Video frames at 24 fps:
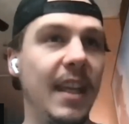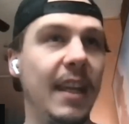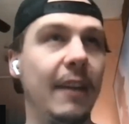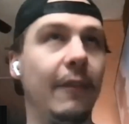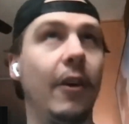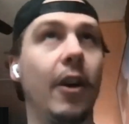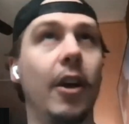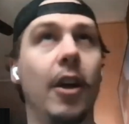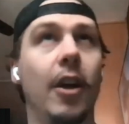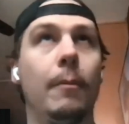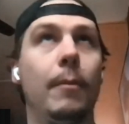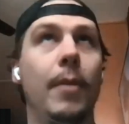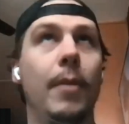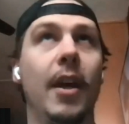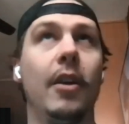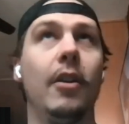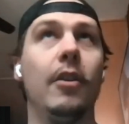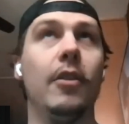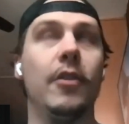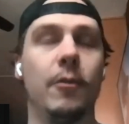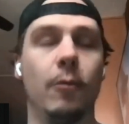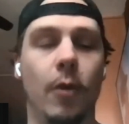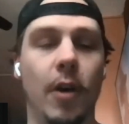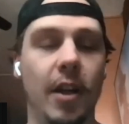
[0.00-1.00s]
if our
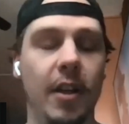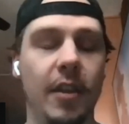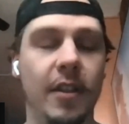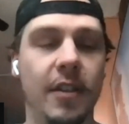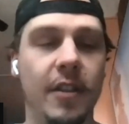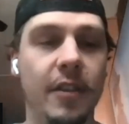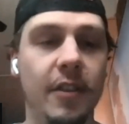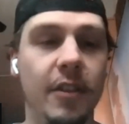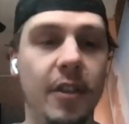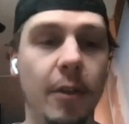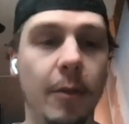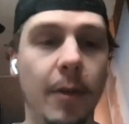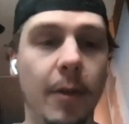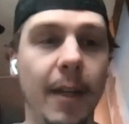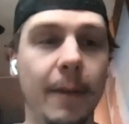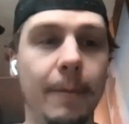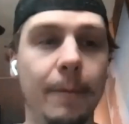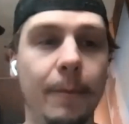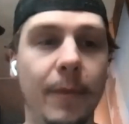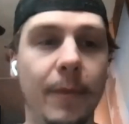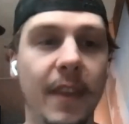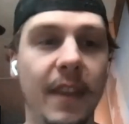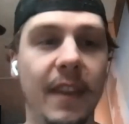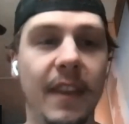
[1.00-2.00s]
competitors wanted to do it,
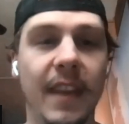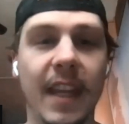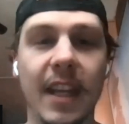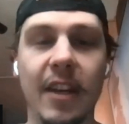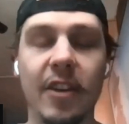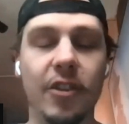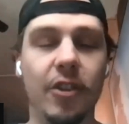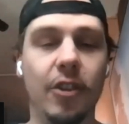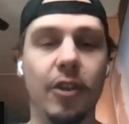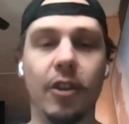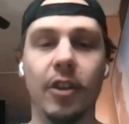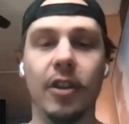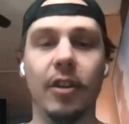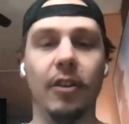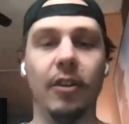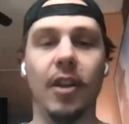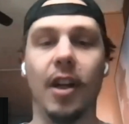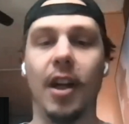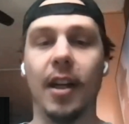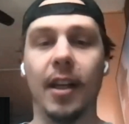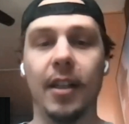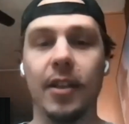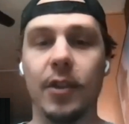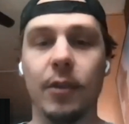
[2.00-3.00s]
they just couldn't
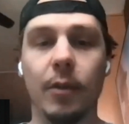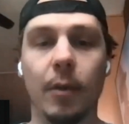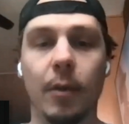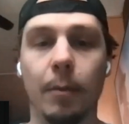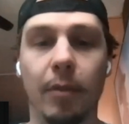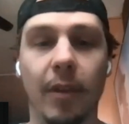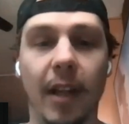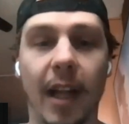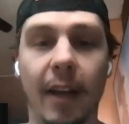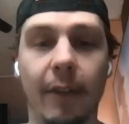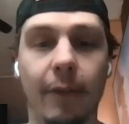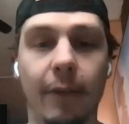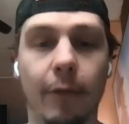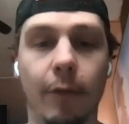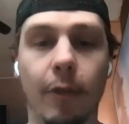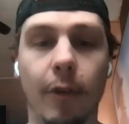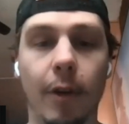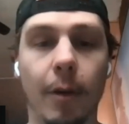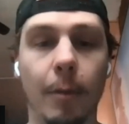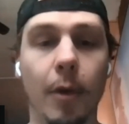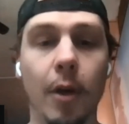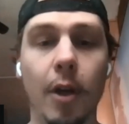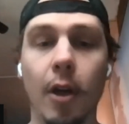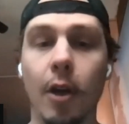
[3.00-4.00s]
log into a
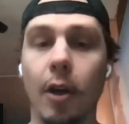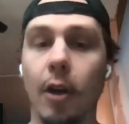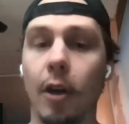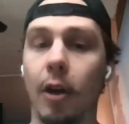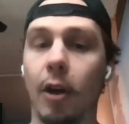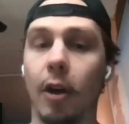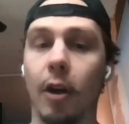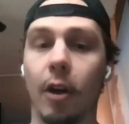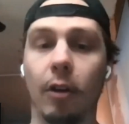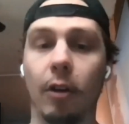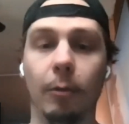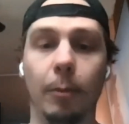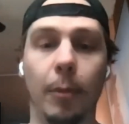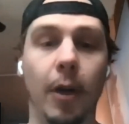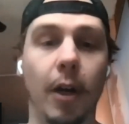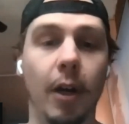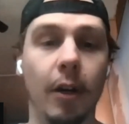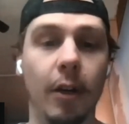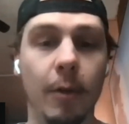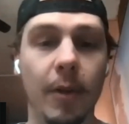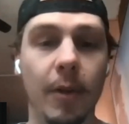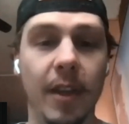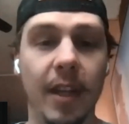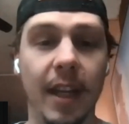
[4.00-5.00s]
platform or
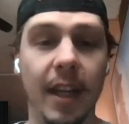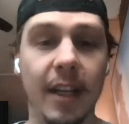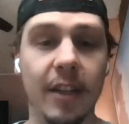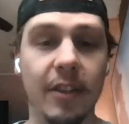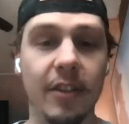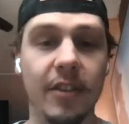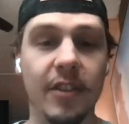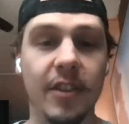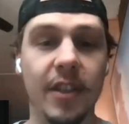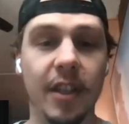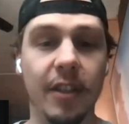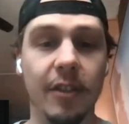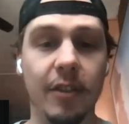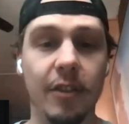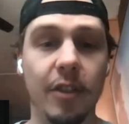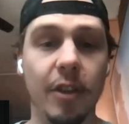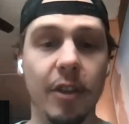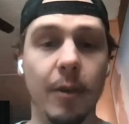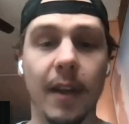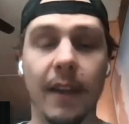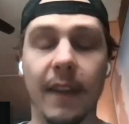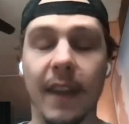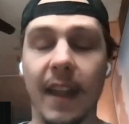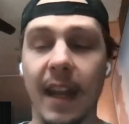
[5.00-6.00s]
partner with an agency and
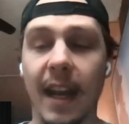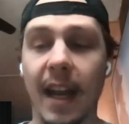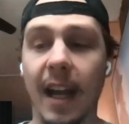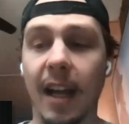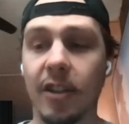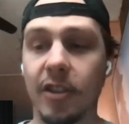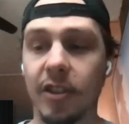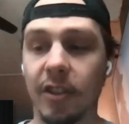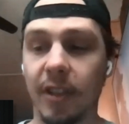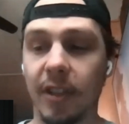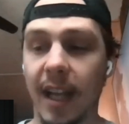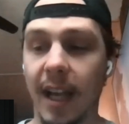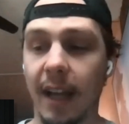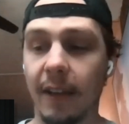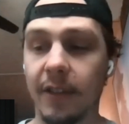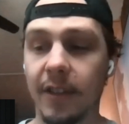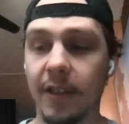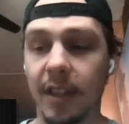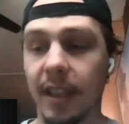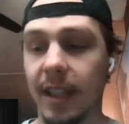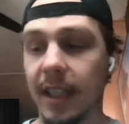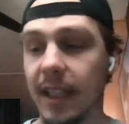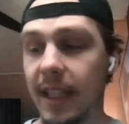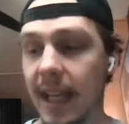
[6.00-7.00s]
do it. They'd actually have
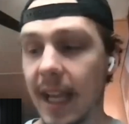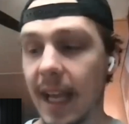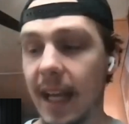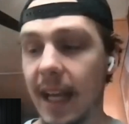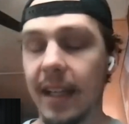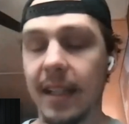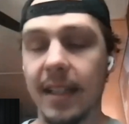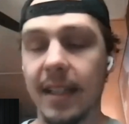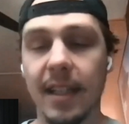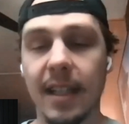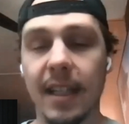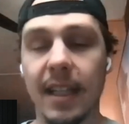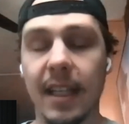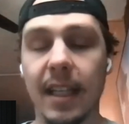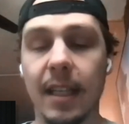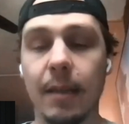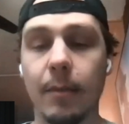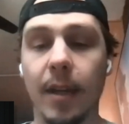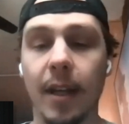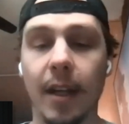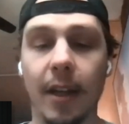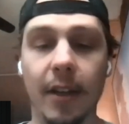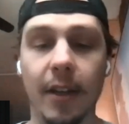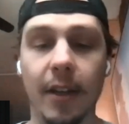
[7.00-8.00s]
to get into the
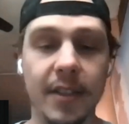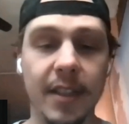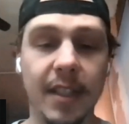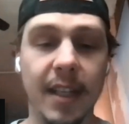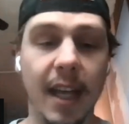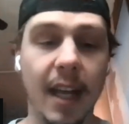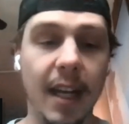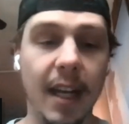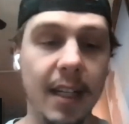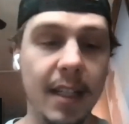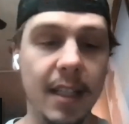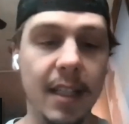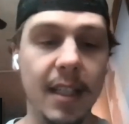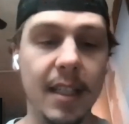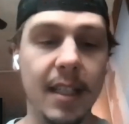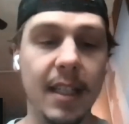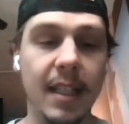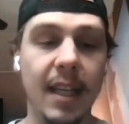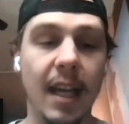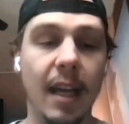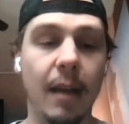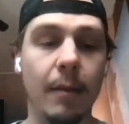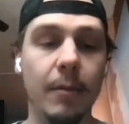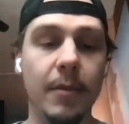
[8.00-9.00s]
emails, get into the
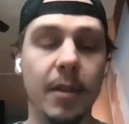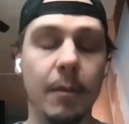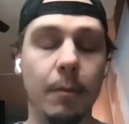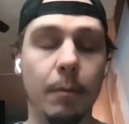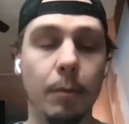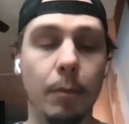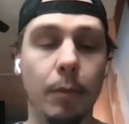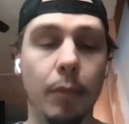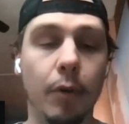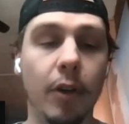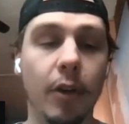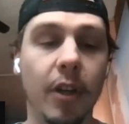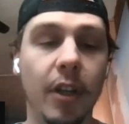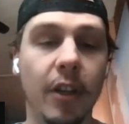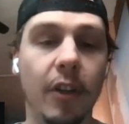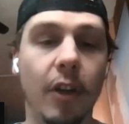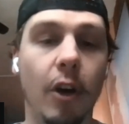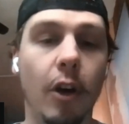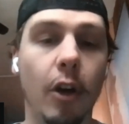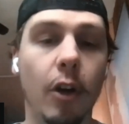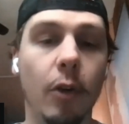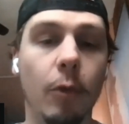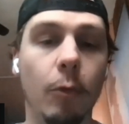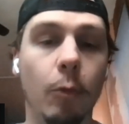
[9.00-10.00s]
DMs, and put in the
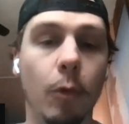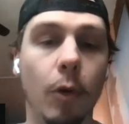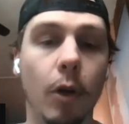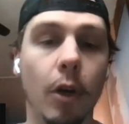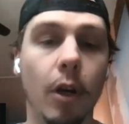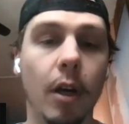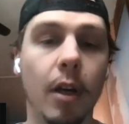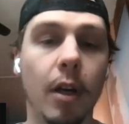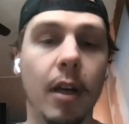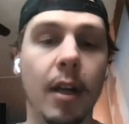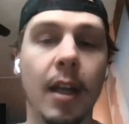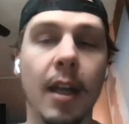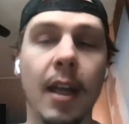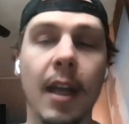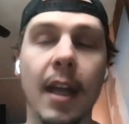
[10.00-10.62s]
hard work.